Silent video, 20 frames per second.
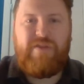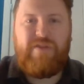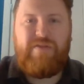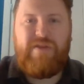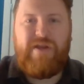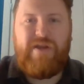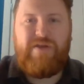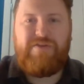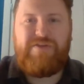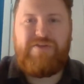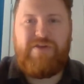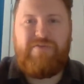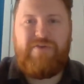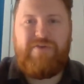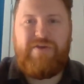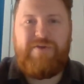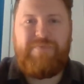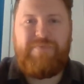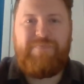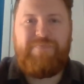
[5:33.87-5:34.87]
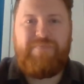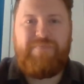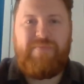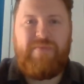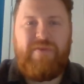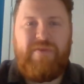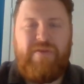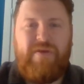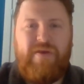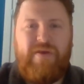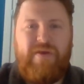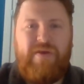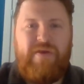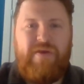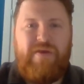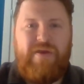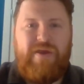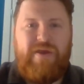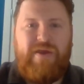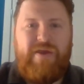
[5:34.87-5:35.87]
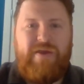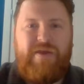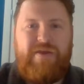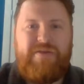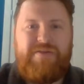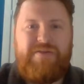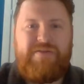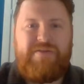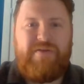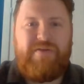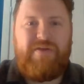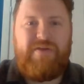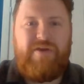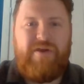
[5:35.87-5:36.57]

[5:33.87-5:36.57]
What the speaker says: that I'll show you is